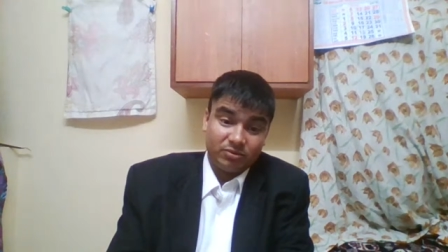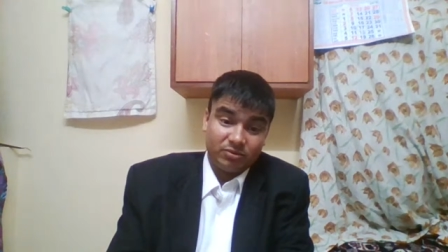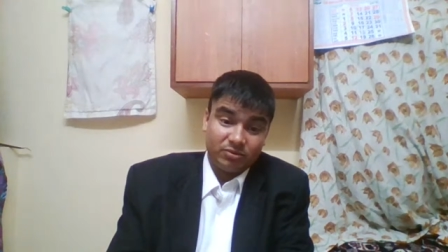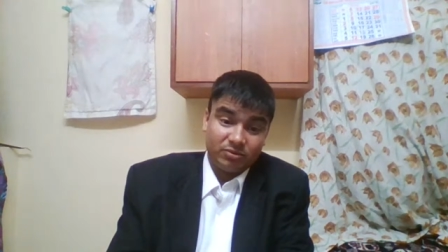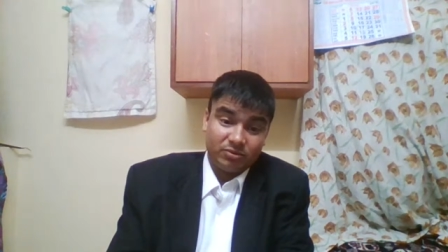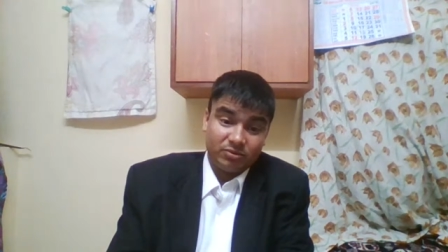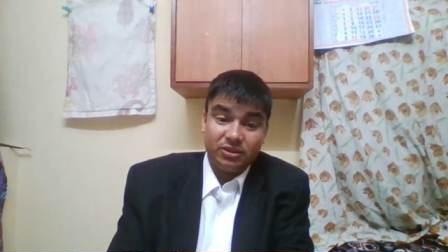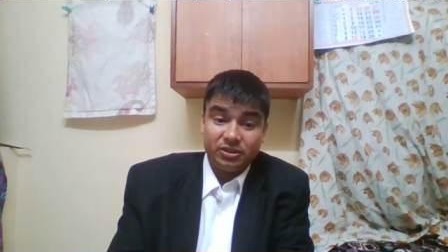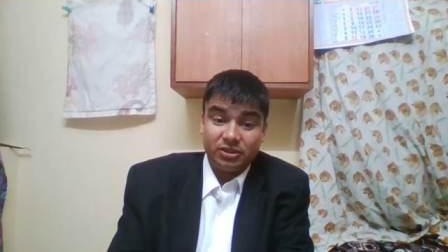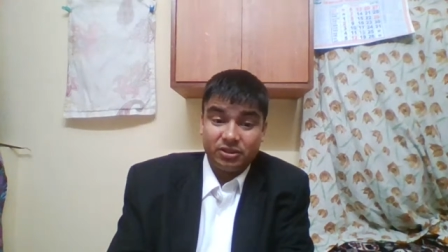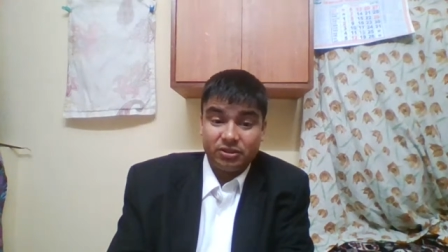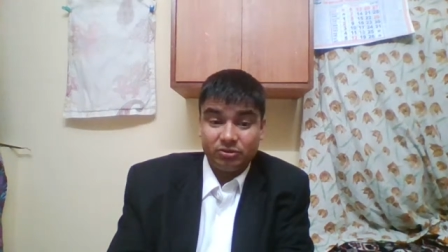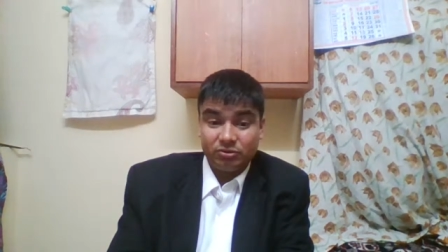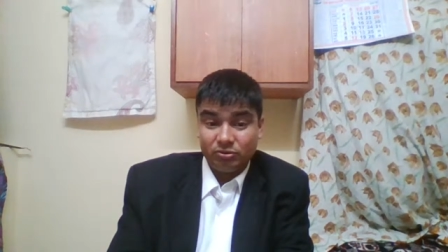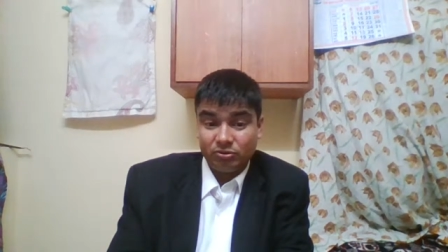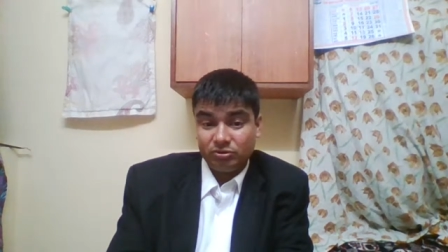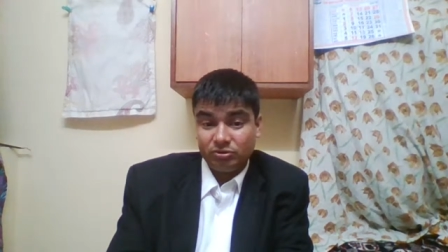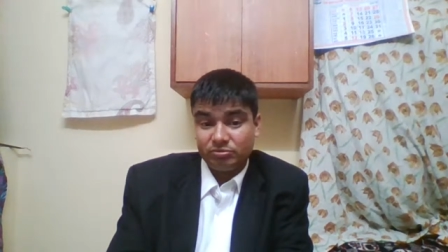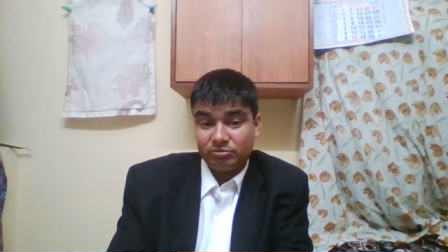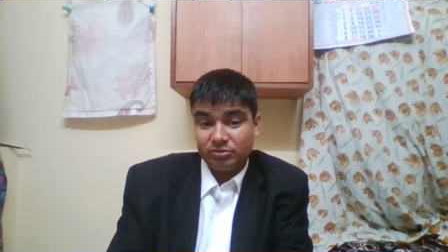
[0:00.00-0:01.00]
the public
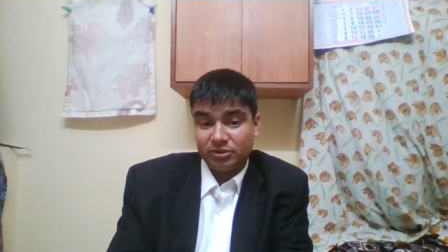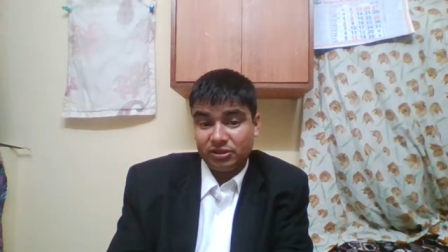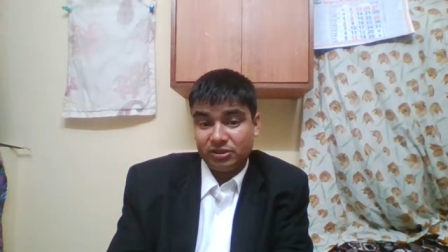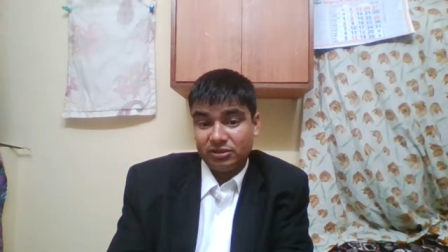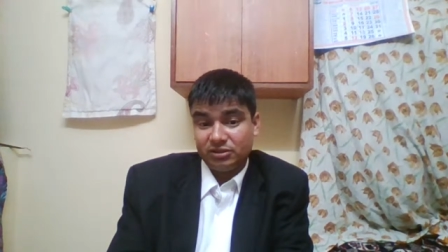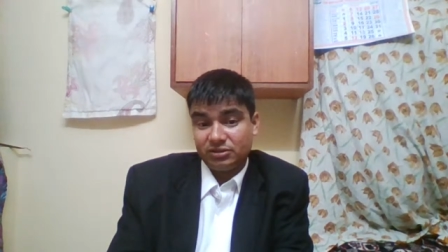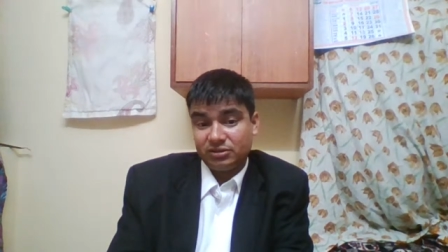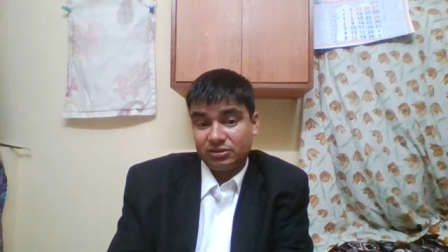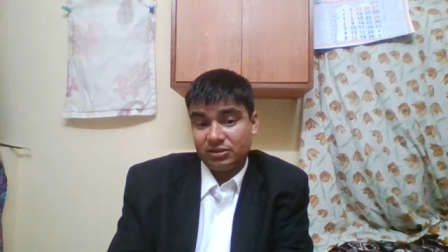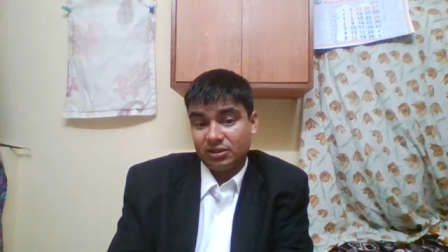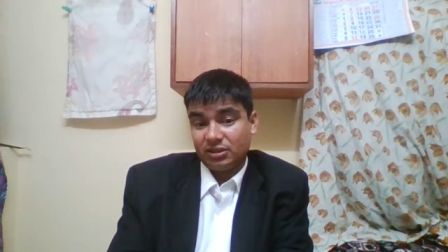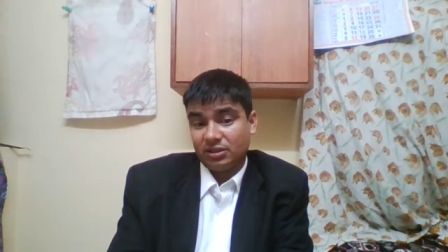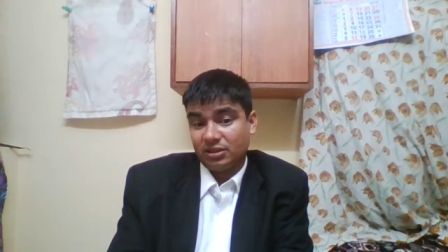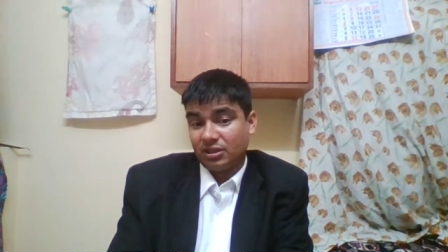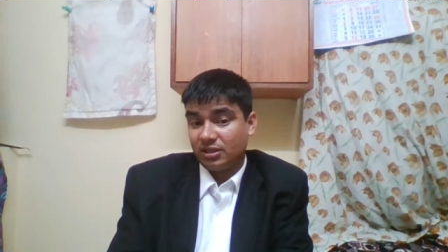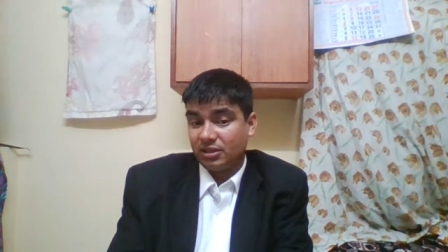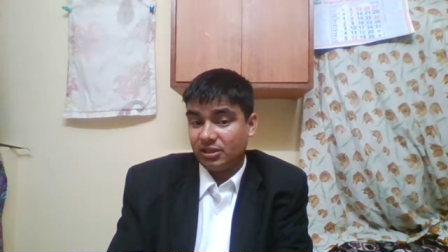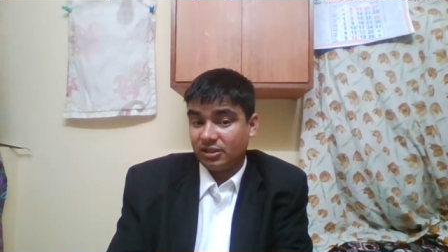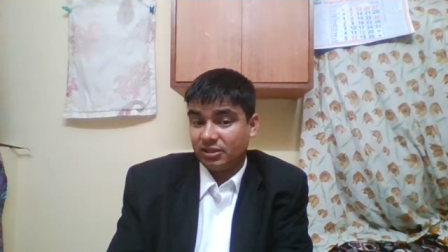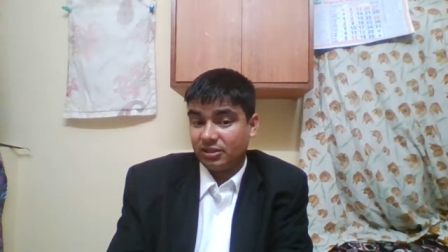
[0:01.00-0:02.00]
recruitment
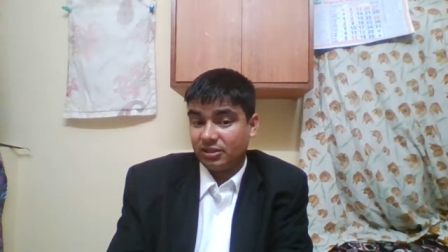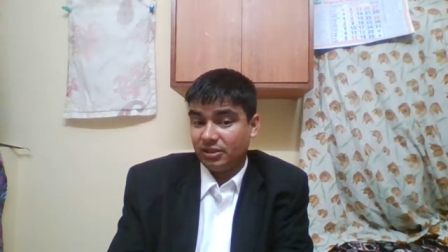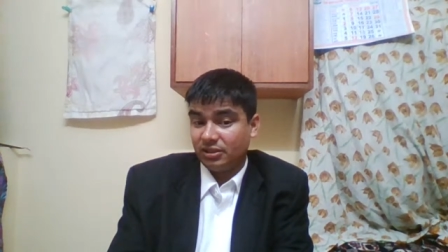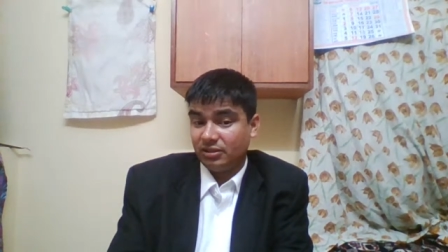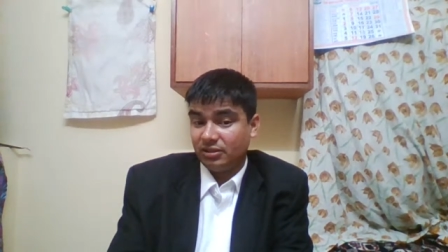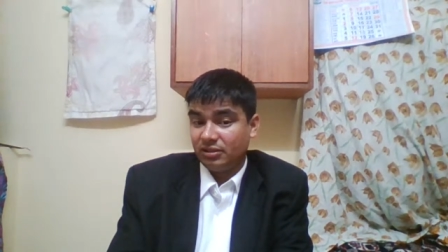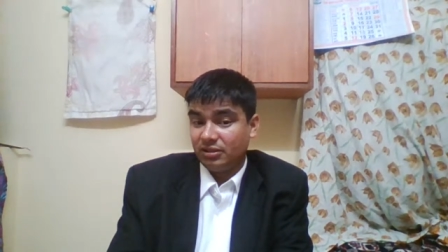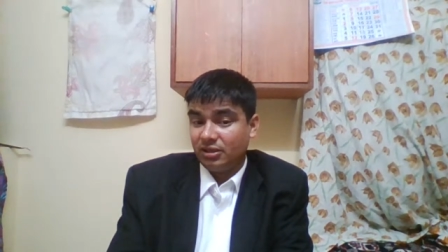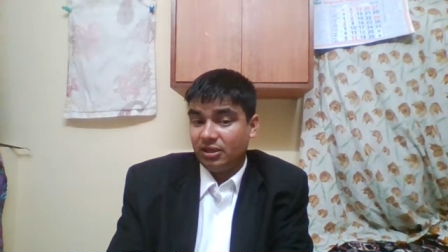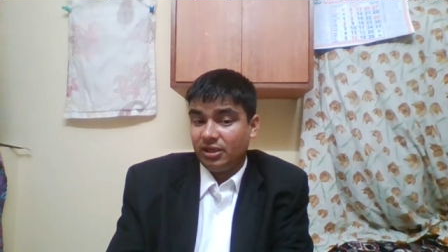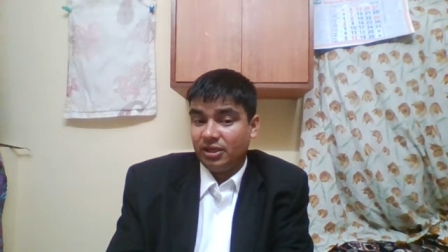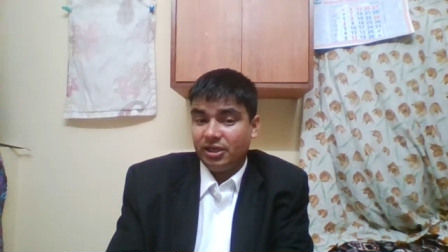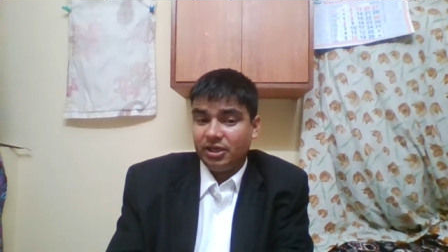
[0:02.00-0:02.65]
and other thing,